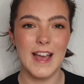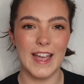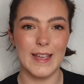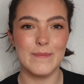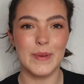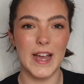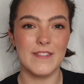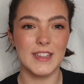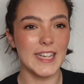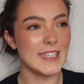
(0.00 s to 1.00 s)
But
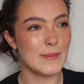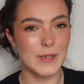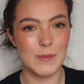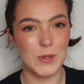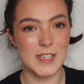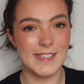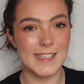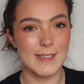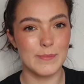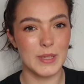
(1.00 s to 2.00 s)
I've linked my spooky
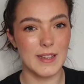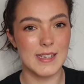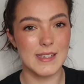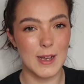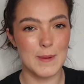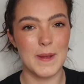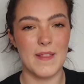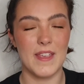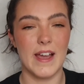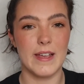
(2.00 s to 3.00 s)
season playlist up
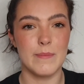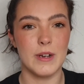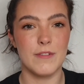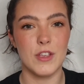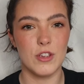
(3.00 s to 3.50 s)
in the eye above.